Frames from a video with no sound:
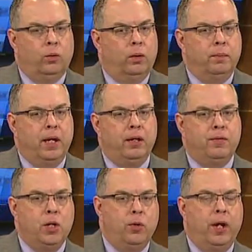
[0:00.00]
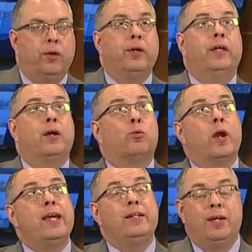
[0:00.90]
Well, many of you hearing that
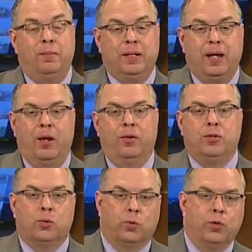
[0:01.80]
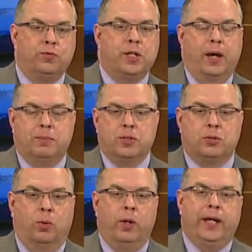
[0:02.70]
rain coming down on your rooftops
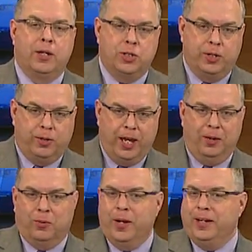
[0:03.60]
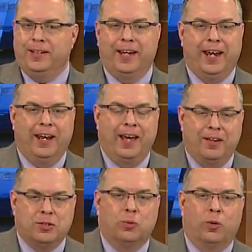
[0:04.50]
this morning as you get ready to head
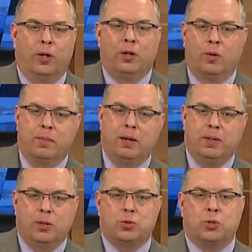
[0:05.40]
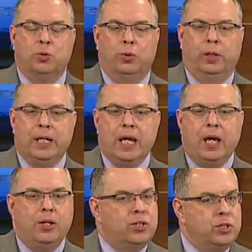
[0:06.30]
out to work or maybe to school.
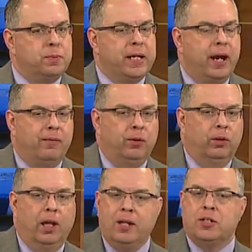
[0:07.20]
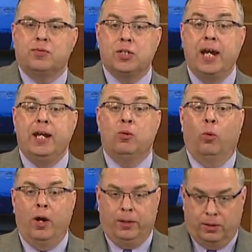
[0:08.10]
Just be careful. Lots of
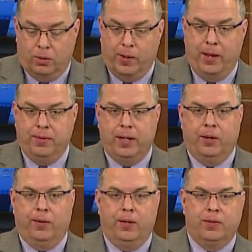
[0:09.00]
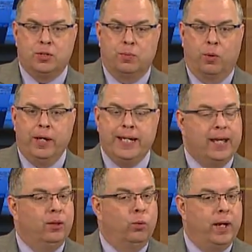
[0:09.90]
standing water around the area this
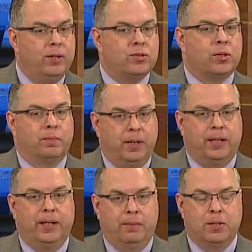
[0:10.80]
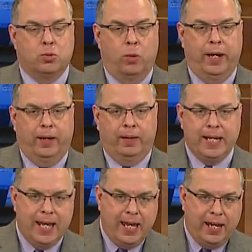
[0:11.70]
morning, and the winds are picking up as
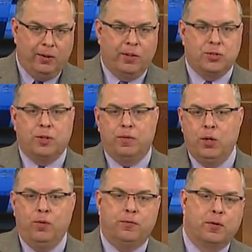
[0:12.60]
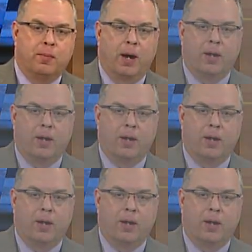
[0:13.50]
well. Here is the view from